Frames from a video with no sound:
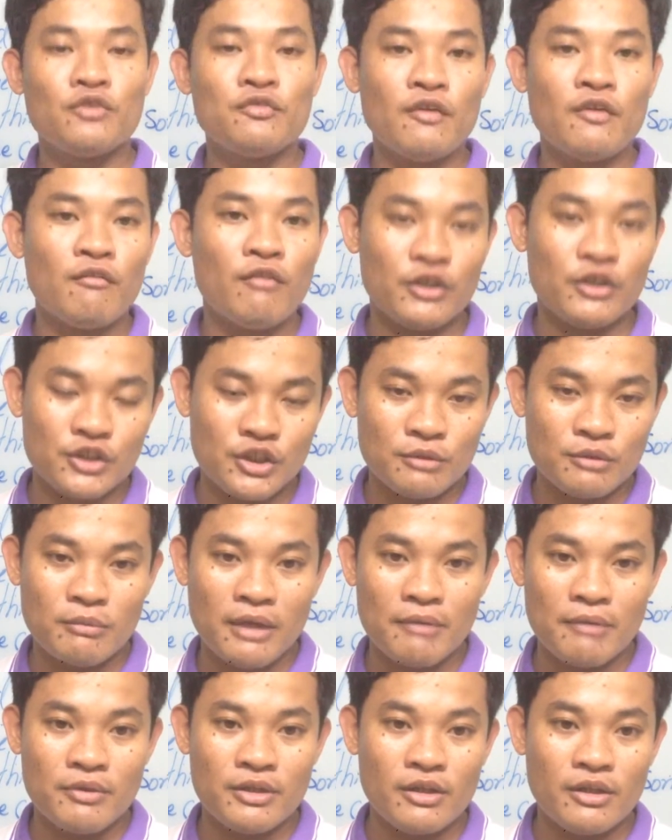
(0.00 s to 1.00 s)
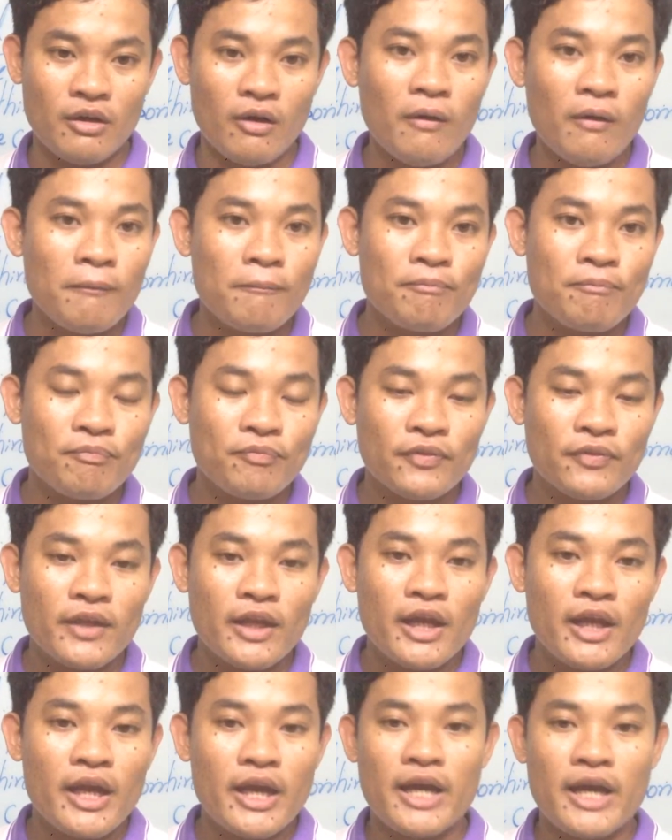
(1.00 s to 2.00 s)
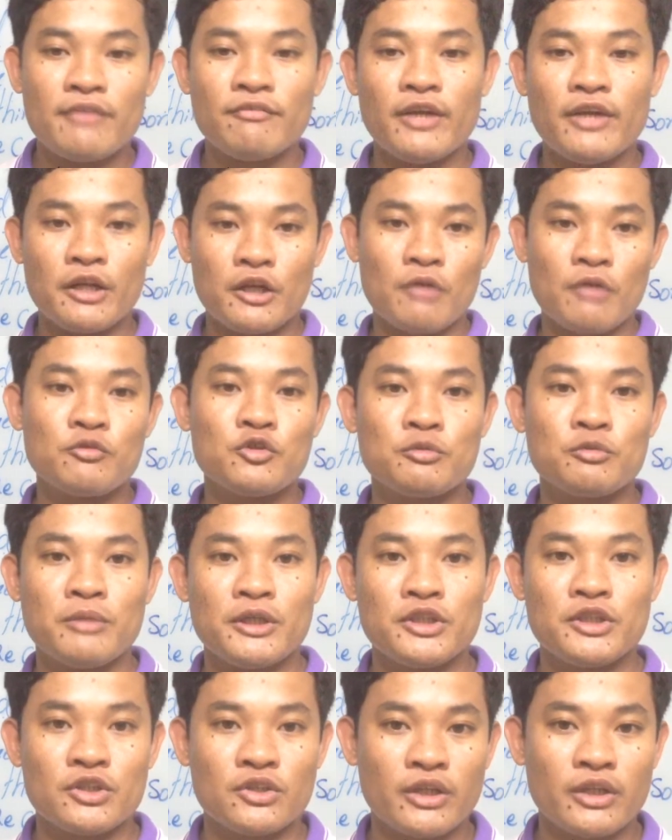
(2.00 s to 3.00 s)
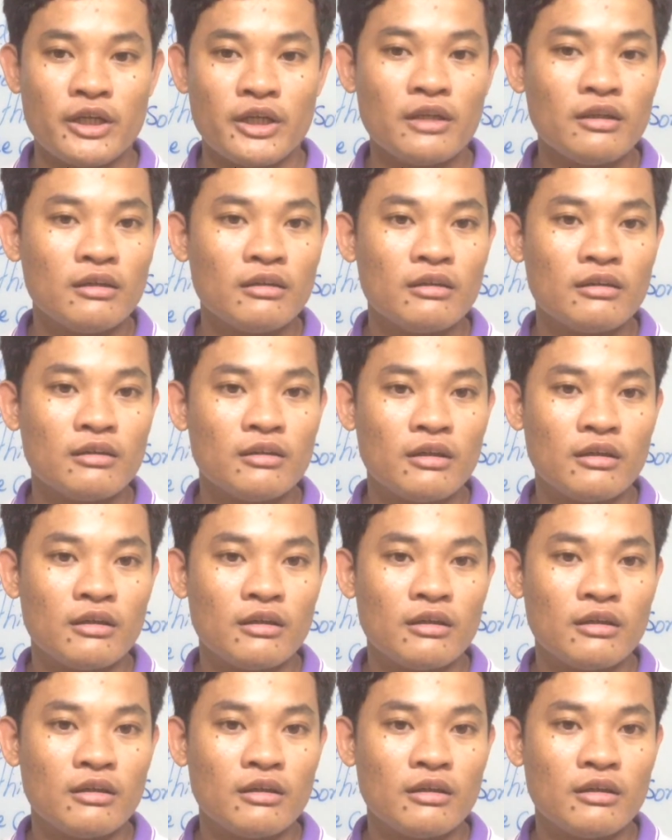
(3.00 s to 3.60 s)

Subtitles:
for watching my video and welcome to my channel.